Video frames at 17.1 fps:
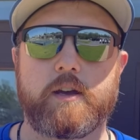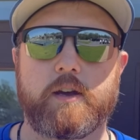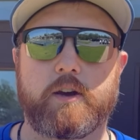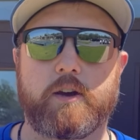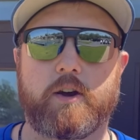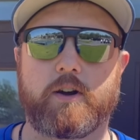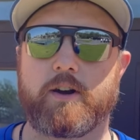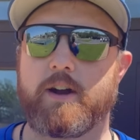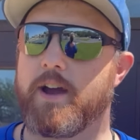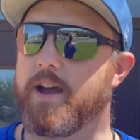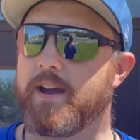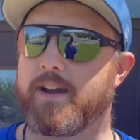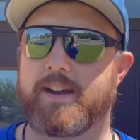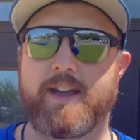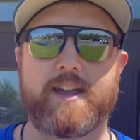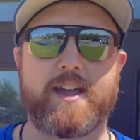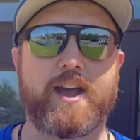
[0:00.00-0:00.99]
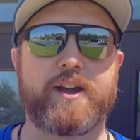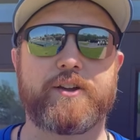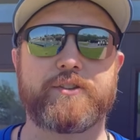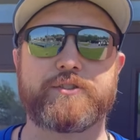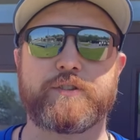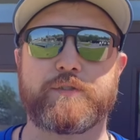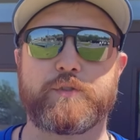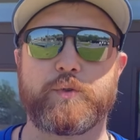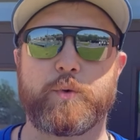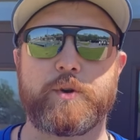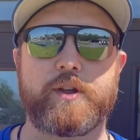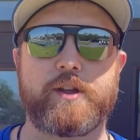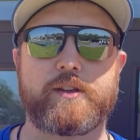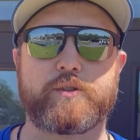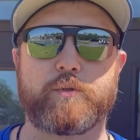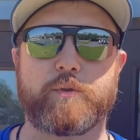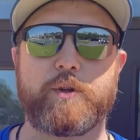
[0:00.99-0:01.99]
All right, hey Hounds of
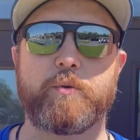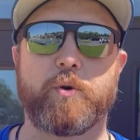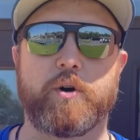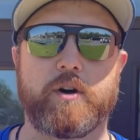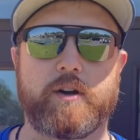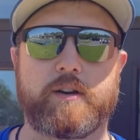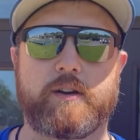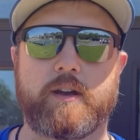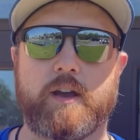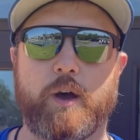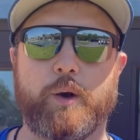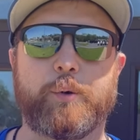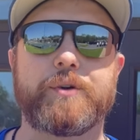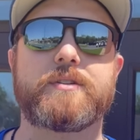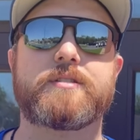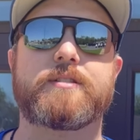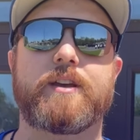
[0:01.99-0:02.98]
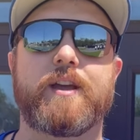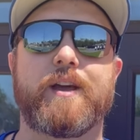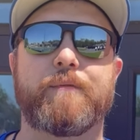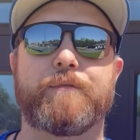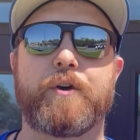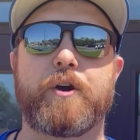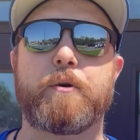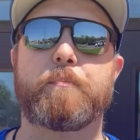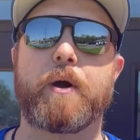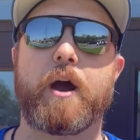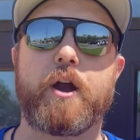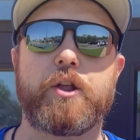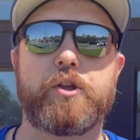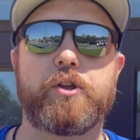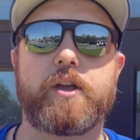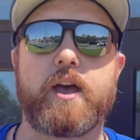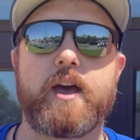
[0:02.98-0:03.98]
2021. I wanted to say I'm very proud
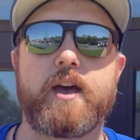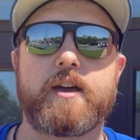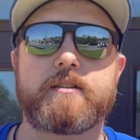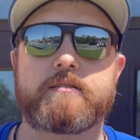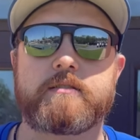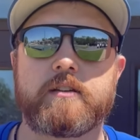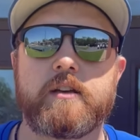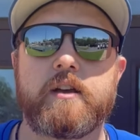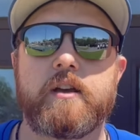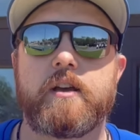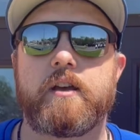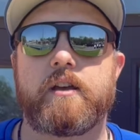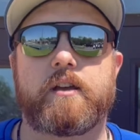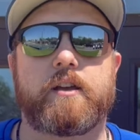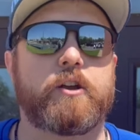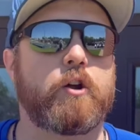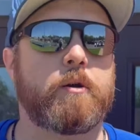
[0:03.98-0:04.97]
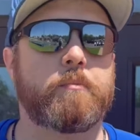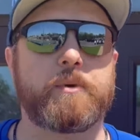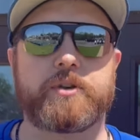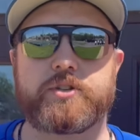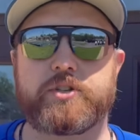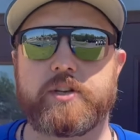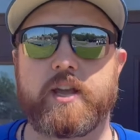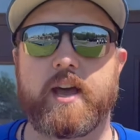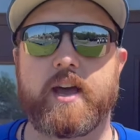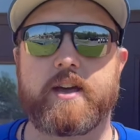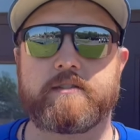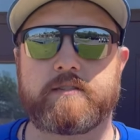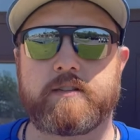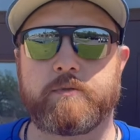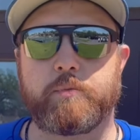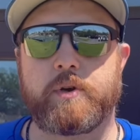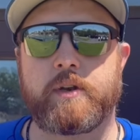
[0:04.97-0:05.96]
of you guys. You know, I missed you
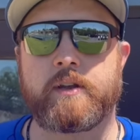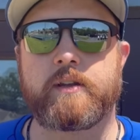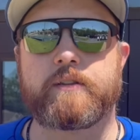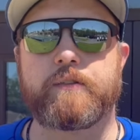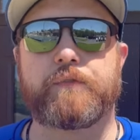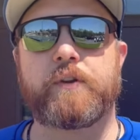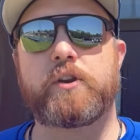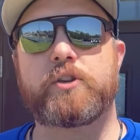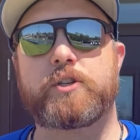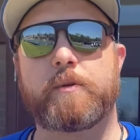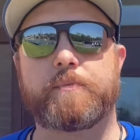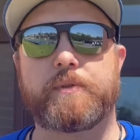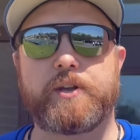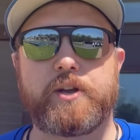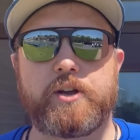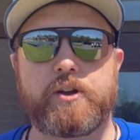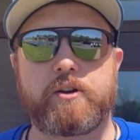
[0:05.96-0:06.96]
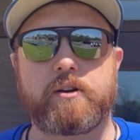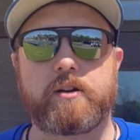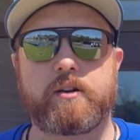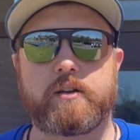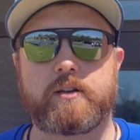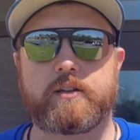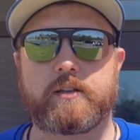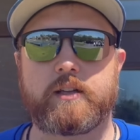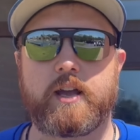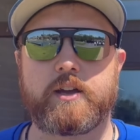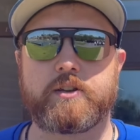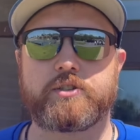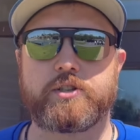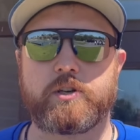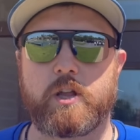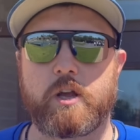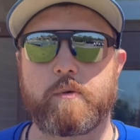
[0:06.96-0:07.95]
guys. We didn't get to finish up the year uh,
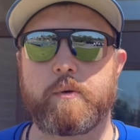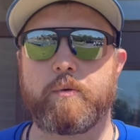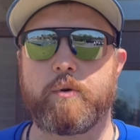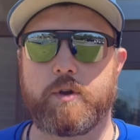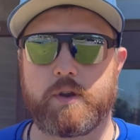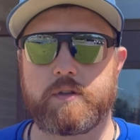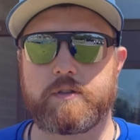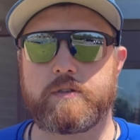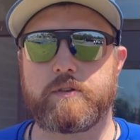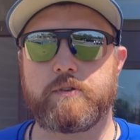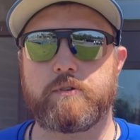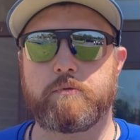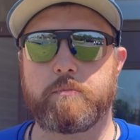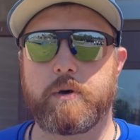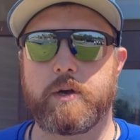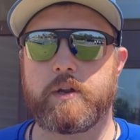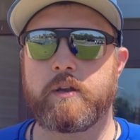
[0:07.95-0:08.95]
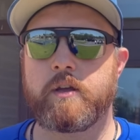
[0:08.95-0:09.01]
last year like we wanted to, but